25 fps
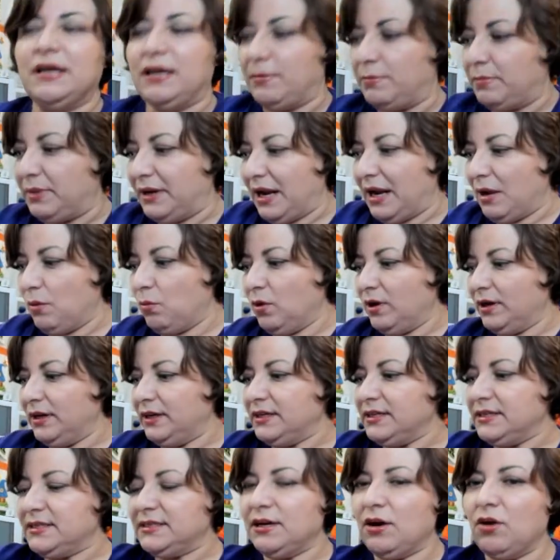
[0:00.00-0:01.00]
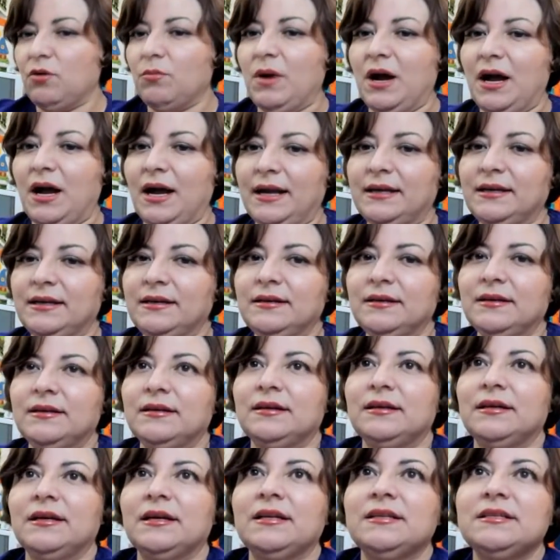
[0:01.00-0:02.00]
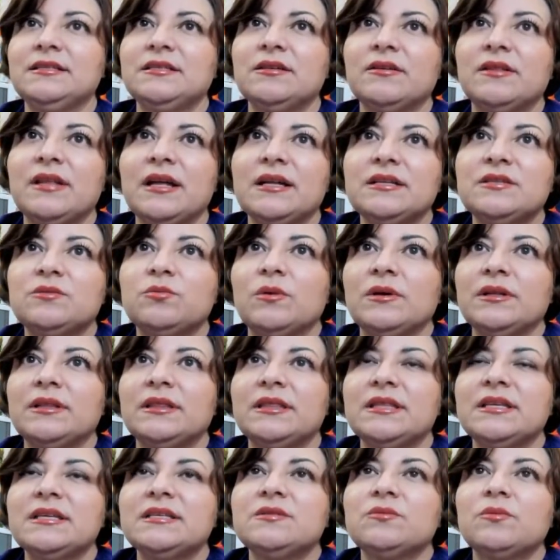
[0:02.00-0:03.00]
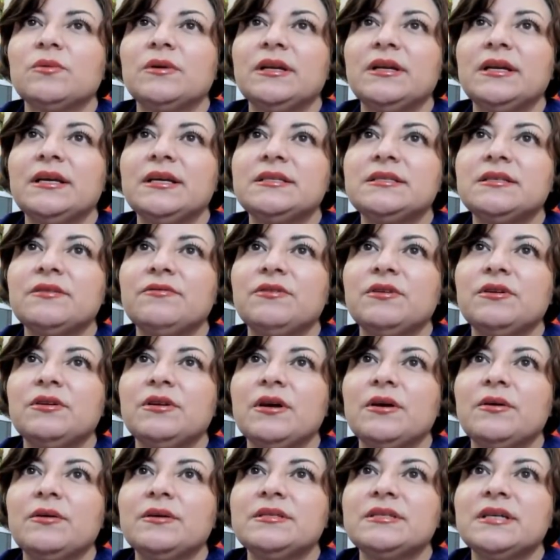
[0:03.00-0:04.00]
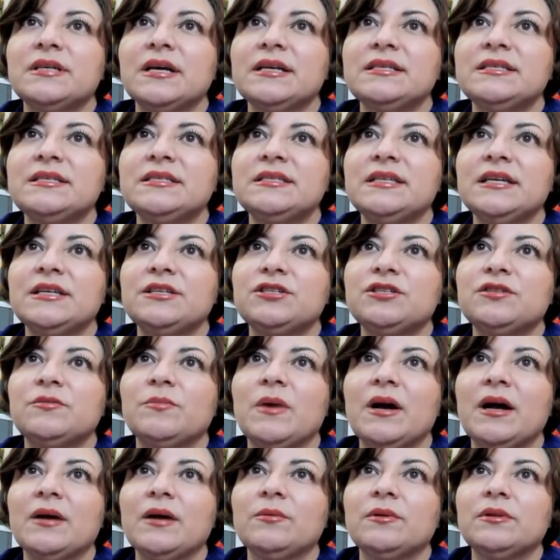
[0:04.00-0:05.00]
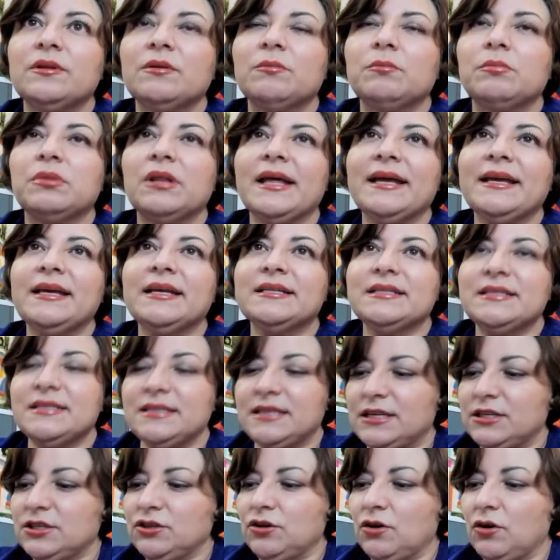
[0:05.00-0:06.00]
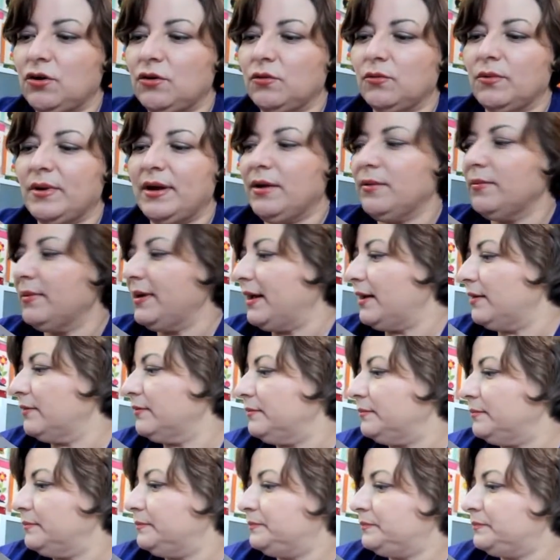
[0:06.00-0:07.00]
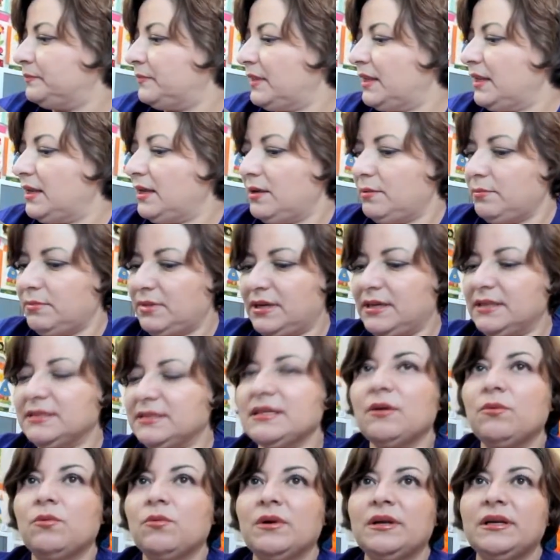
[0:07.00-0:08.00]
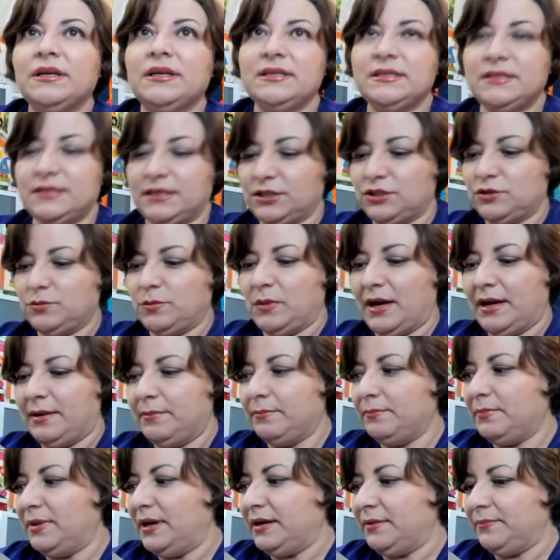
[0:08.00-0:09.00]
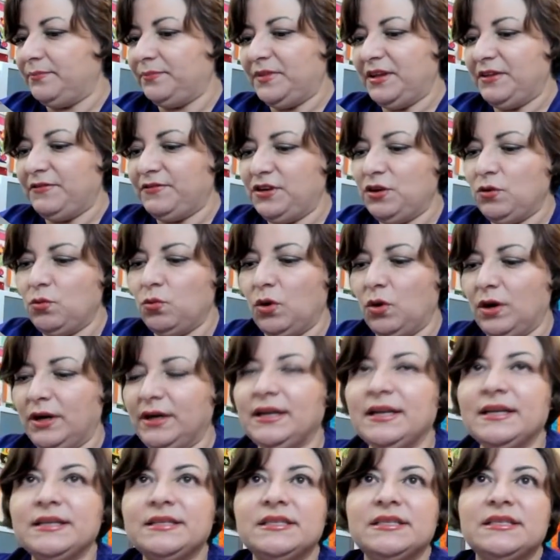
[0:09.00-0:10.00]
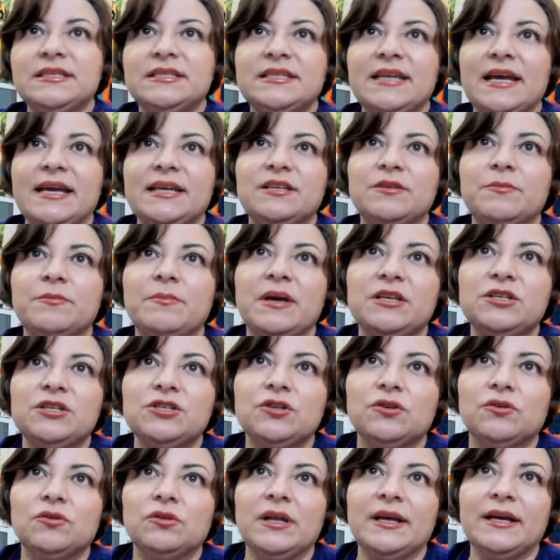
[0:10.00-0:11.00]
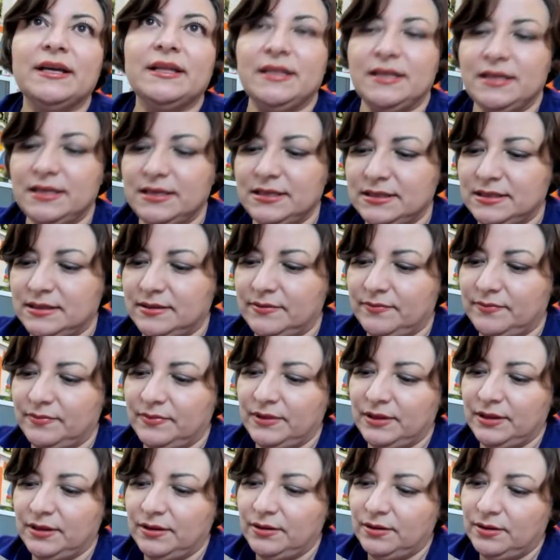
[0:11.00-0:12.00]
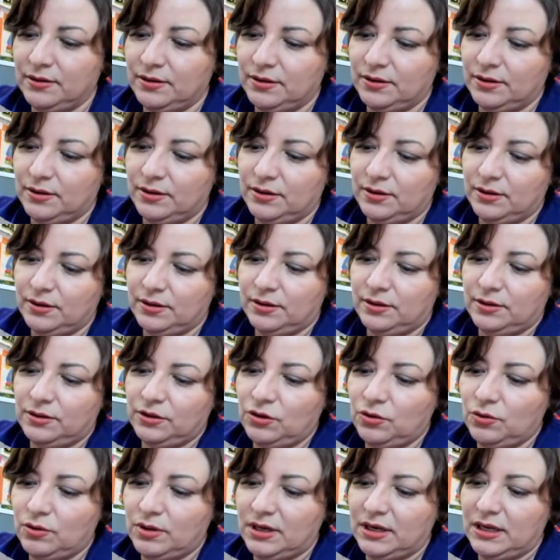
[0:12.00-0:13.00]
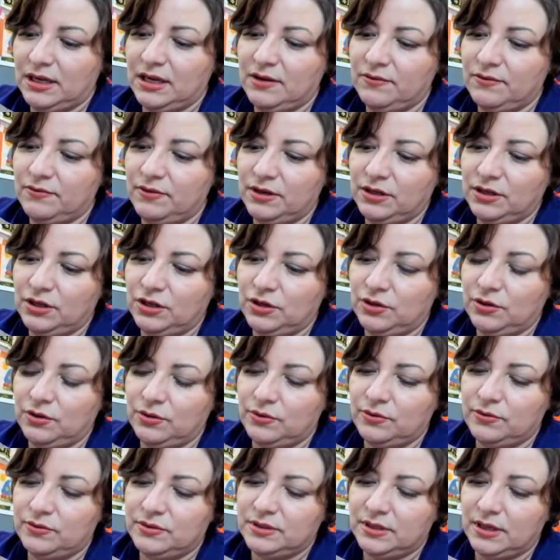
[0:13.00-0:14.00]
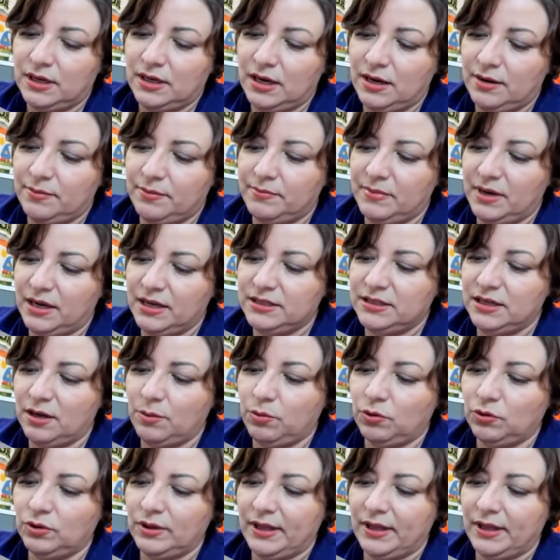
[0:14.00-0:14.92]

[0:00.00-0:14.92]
But I wanted to sew mine, and so that's what this one is. If you notice, I stitched mine with a blanket stitch all the way around because I wanted to stitch mine. But if you wanted it to stay dimensional like this, you could even use a double